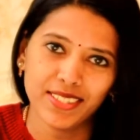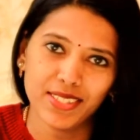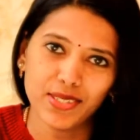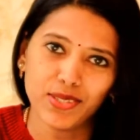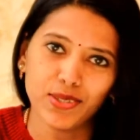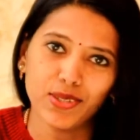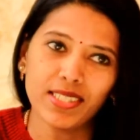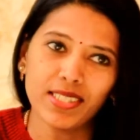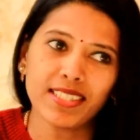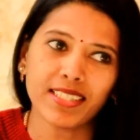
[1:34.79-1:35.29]

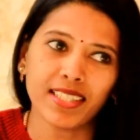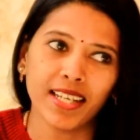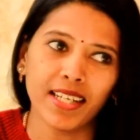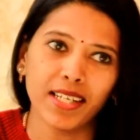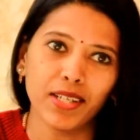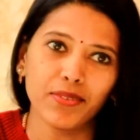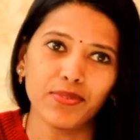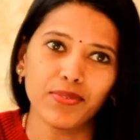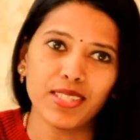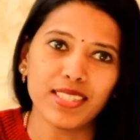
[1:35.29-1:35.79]
So it's
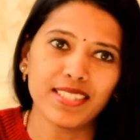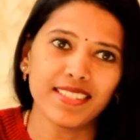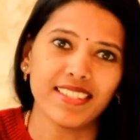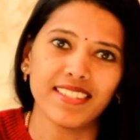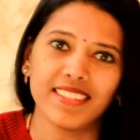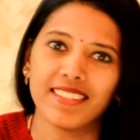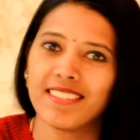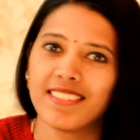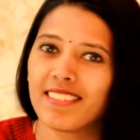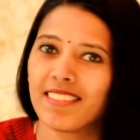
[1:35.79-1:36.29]
kind of this
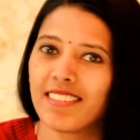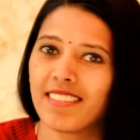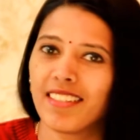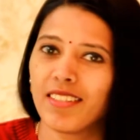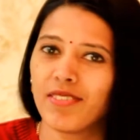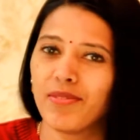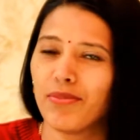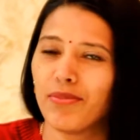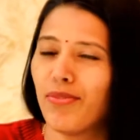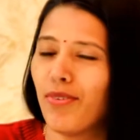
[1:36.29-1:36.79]
year is
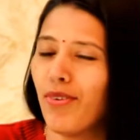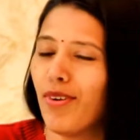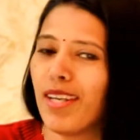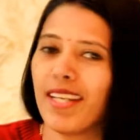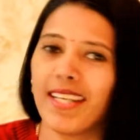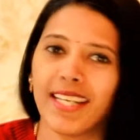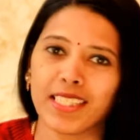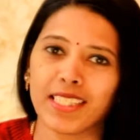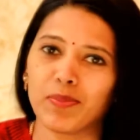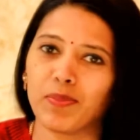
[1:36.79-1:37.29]

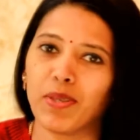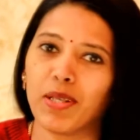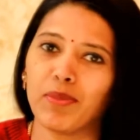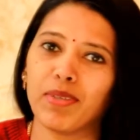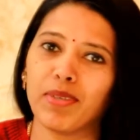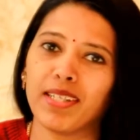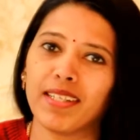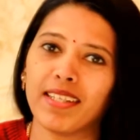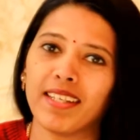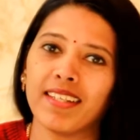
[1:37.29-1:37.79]
fully
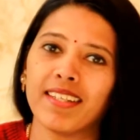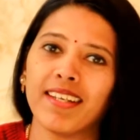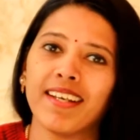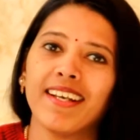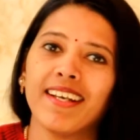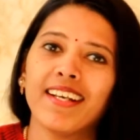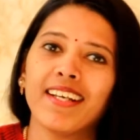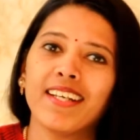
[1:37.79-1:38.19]
experimenting.